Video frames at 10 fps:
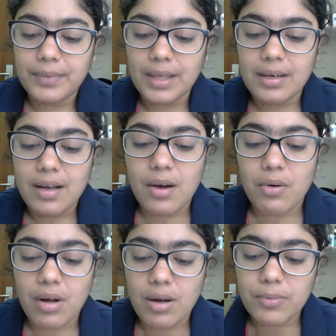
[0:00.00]

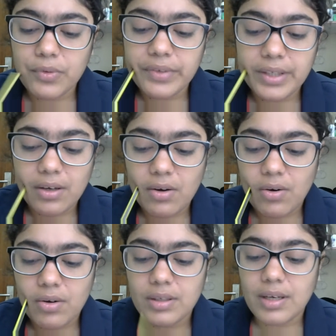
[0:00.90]
Now, moving
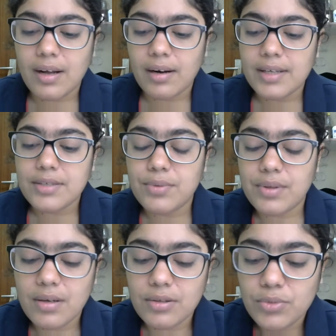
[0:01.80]
on, arrest
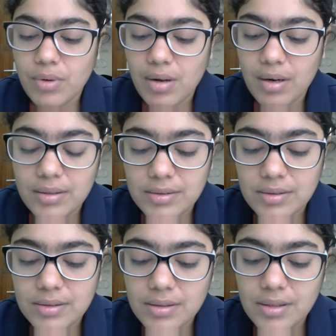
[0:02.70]
without
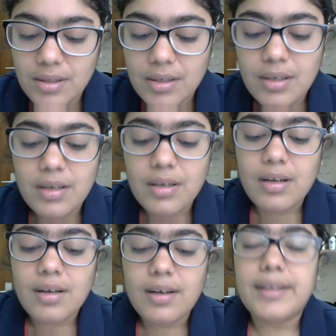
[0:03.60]
warrant.
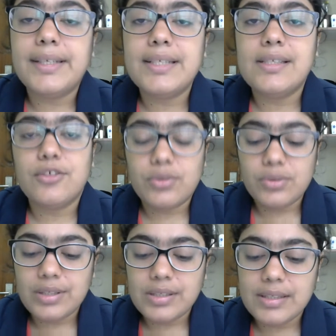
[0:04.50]
Under section
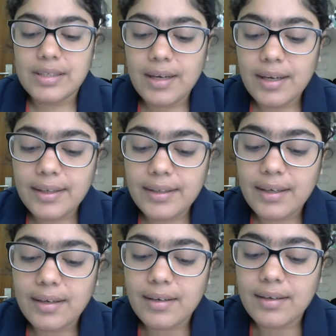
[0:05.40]

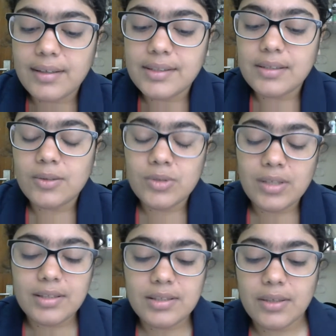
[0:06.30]
29, it
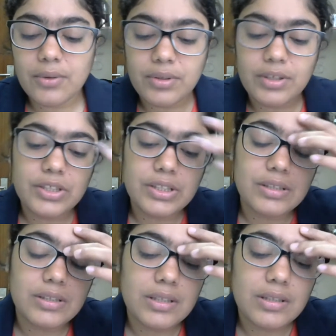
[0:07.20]
outlines the
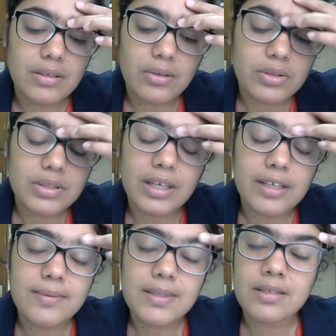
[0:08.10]
conditions or
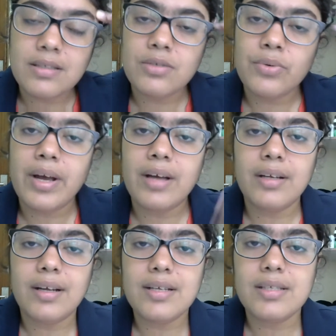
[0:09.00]
circumstances where an
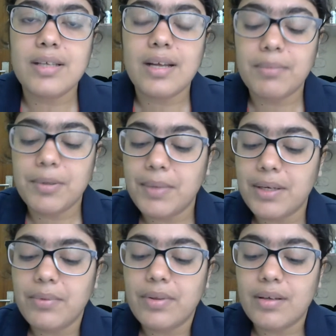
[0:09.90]
arrest can be
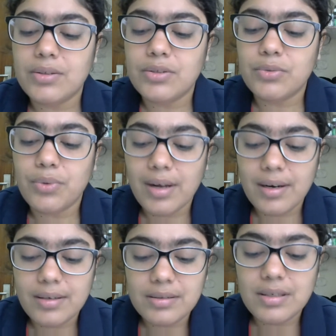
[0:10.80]
made without
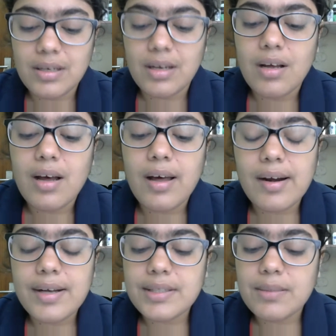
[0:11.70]
warrant.
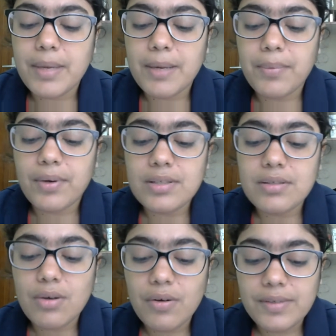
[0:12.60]
Arrest by
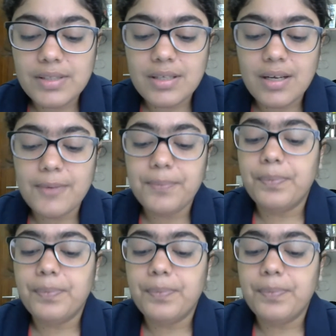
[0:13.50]
police officer